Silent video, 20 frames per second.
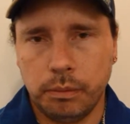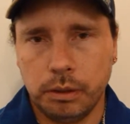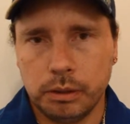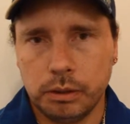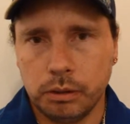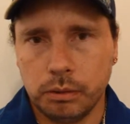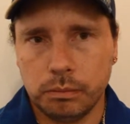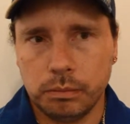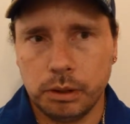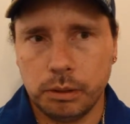I
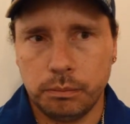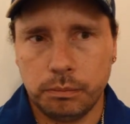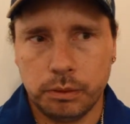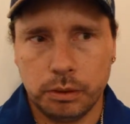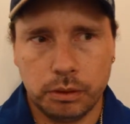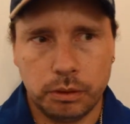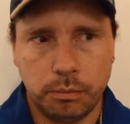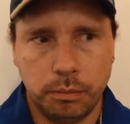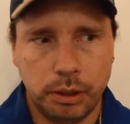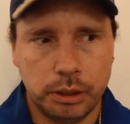told him the
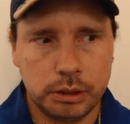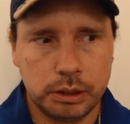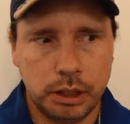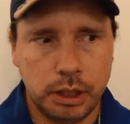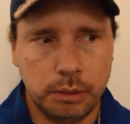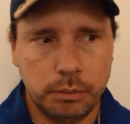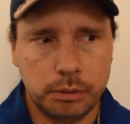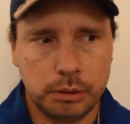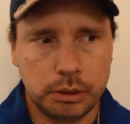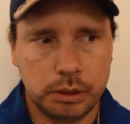best
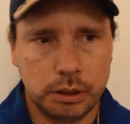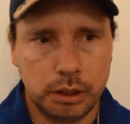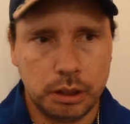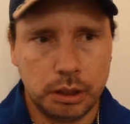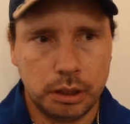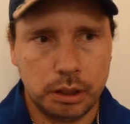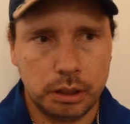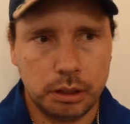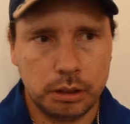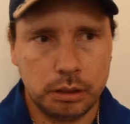tape is
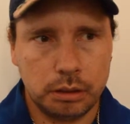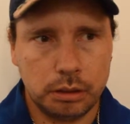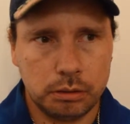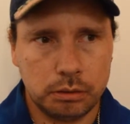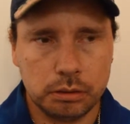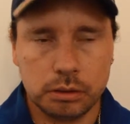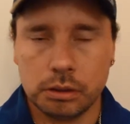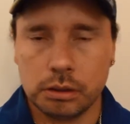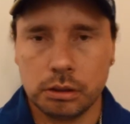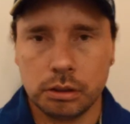
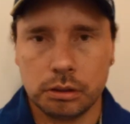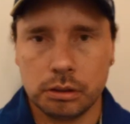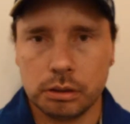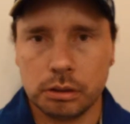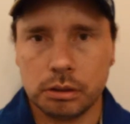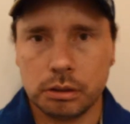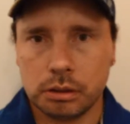certain.